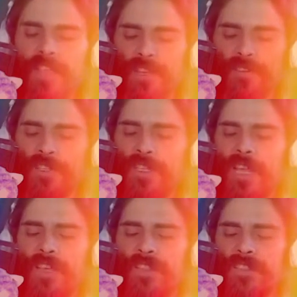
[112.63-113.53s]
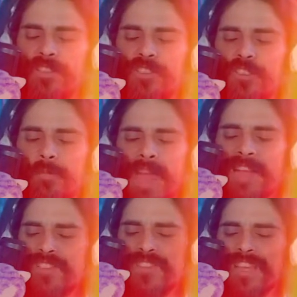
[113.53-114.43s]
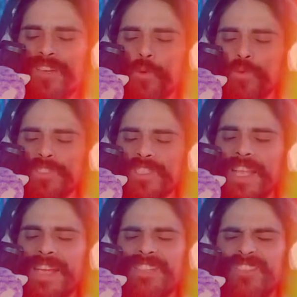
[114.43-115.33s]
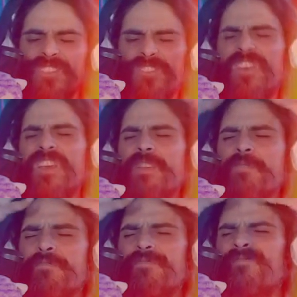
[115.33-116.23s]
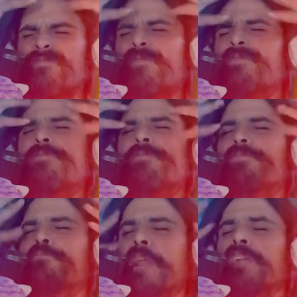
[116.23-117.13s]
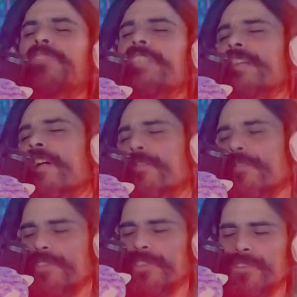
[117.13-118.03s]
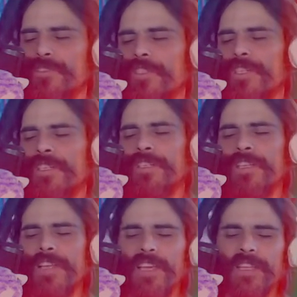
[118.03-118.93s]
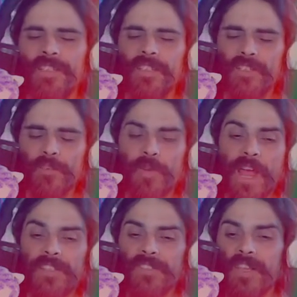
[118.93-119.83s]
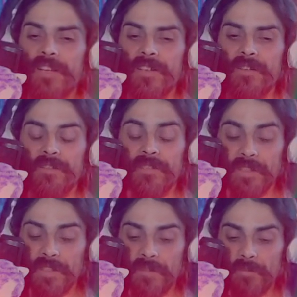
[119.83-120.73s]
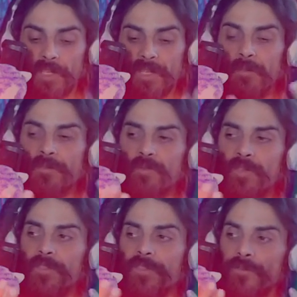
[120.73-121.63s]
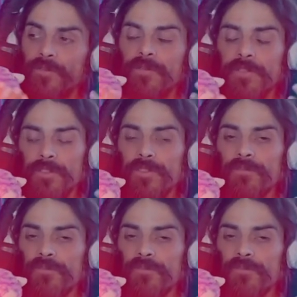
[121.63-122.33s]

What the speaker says: that every day and just imagine that golden light just melting all over you, and you practice that enough, then it becomes real, and you can